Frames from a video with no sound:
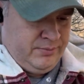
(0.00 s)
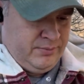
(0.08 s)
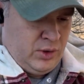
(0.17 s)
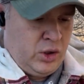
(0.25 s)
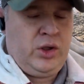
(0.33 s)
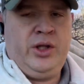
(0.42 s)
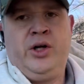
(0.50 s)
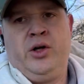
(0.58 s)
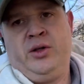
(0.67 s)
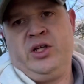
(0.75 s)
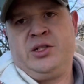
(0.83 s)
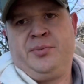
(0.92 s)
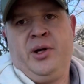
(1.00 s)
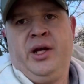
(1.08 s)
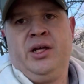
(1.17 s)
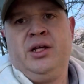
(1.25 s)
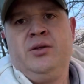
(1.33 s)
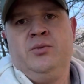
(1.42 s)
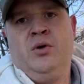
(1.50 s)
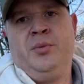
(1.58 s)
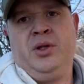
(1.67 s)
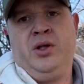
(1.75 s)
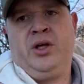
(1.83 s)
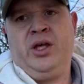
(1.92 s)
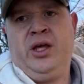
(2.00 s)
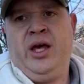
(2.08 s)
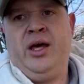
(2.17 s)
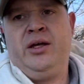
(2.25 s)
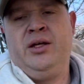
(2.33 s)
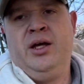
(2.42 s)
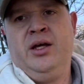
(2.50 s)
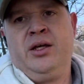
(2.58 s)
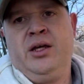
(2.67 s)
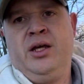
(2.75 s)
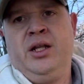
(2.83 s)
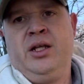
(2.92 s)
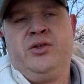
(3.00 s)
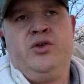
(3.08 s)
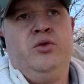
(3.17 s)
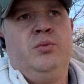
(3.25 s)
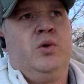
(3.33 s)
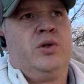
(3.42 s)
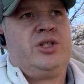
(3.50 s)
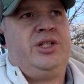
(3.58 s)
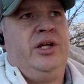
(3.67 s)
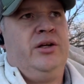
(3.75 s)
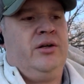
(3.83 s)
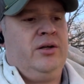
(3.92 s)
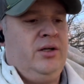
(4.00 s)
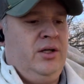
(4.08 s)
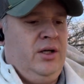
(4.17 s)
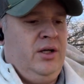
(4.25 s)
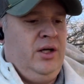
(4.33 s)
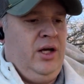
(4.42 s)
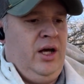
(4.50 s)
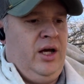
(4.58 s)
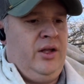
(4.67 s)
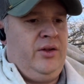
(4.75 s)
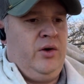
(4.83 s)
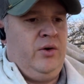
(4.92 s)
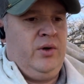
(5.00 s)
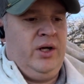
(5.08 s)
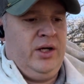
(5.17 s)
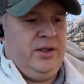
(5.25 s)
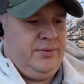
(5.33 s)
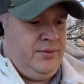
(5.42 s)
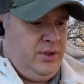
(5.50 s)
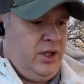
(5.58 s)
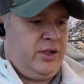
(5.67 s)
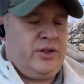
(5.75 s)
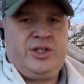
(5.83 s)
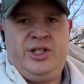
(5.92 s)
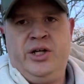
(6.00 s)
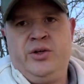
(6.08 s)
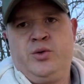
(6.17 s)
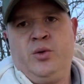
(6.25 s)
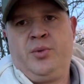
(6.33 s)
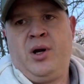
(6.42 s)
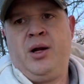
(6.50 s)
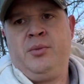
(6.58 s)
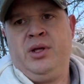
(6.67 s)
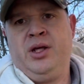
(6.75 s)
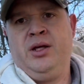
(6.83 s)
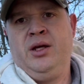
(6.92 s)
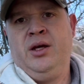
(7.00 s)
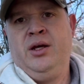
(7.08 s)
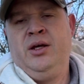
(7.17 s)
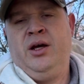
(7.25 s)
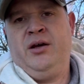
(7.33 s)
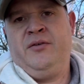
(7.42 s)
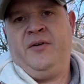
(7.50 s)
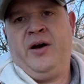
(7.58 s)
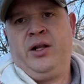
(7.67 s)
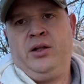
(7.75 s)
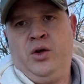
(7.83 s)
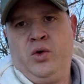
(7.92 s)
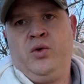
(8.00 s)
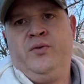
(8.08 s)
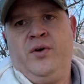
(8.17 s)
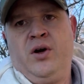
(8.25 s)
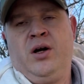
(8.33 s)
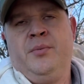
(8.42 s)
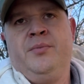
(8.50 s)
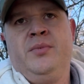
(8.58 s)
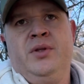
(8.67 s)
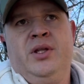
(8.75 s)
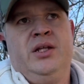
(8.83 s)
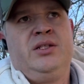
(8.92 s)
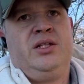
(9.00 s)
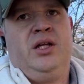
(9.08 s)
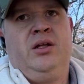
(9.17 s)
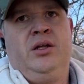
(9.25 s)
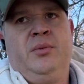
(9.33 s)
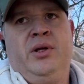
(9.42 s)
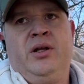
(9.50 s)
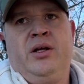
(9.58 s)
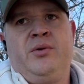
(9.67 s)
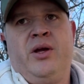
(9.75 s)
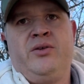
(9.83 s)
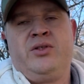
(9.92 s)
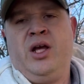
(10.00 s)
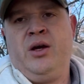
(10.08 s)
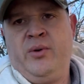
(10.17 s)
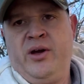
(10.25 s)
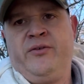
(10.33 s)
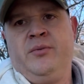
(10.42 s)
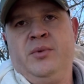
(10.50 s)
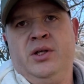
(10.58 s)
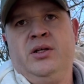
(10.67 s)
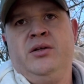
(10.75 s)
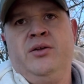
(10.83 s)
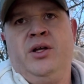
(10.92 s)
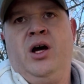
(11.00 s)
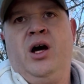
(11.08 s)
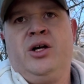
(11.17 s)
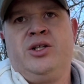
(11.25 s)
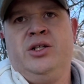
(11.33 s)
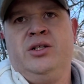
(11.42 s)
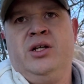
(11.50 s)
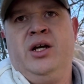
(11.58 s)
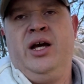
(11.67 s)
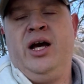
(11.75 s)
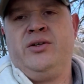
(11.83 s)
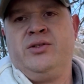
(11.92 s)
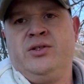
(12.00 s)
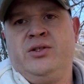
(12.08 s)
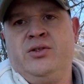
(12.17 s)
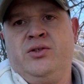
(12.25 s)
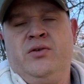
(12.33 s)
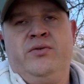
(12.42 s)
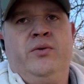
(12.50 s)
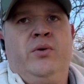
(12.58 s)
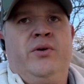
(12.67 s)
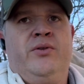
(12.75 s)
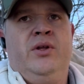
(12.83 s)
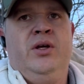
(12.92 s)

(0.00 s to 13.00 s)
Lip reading: early spring we'll be looking at getting 2 more steer, though younger steers will probably find a local farm that's selling them. I'd rather stay away from the auction houses and so forth.